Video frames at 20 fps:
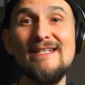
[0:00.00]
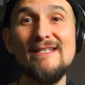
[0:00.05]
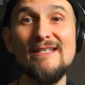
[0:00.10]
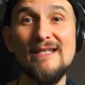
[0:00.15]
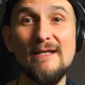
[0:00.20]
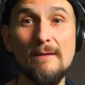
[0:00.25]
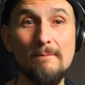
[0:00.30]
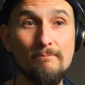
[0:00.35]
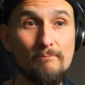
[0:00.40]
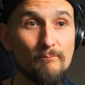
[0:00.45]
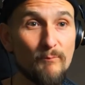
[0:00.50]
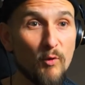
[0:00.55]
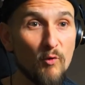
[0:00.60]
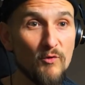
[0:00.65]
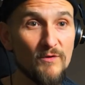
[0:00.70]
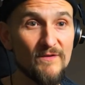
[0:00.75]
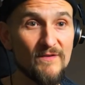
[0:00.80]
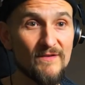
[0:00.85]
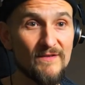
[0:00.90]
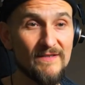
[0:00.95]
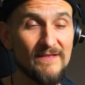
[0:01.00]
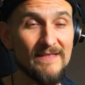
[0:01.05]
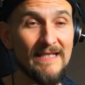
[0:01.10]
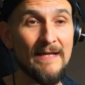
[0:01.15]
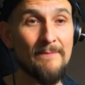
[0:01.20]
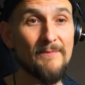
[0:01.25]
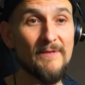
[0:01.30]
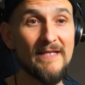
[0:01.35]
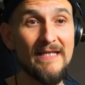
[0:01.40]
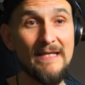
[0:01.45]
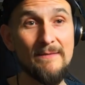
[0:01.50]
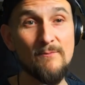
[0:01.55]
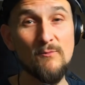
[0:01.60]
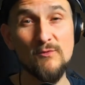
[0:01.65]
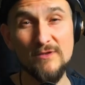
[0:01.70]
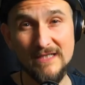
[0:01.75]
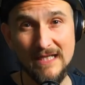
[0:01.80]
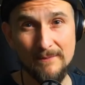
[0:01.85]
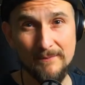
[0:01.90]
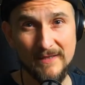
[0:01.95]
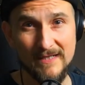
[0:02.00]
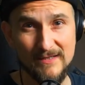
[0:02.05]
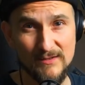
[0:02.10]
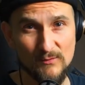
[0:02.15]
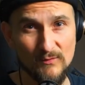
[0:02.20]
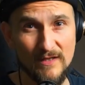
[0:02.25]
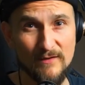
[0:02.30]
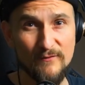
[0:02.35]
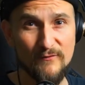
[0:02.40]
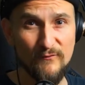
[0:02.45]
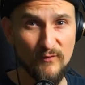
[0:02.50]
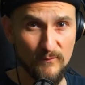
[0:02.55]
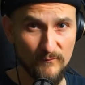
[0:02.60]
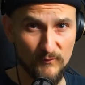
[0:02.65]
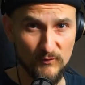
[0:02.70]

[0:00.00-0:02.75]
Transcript: 2 largemouth bass at 1.7 kilos.